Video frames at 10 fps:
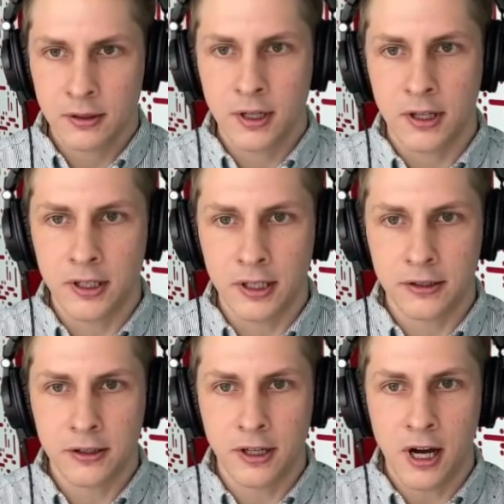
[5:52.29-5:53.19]
And then
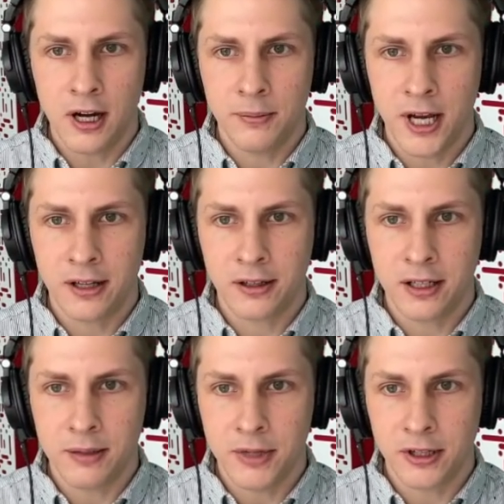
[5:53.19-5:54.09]
it's going to automatically
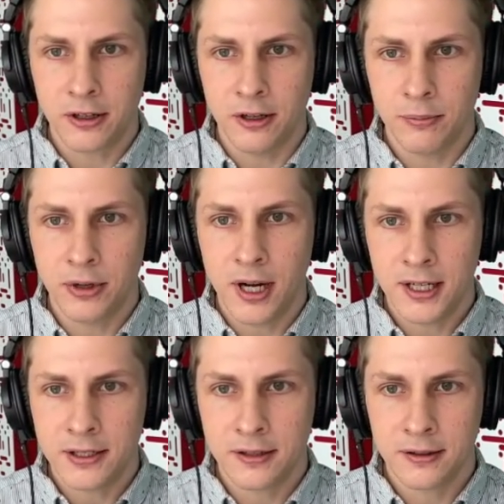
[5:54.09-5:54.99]
get me the current
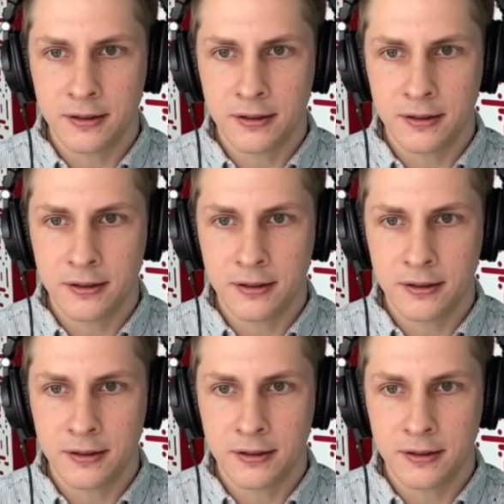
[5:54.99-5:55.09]
price.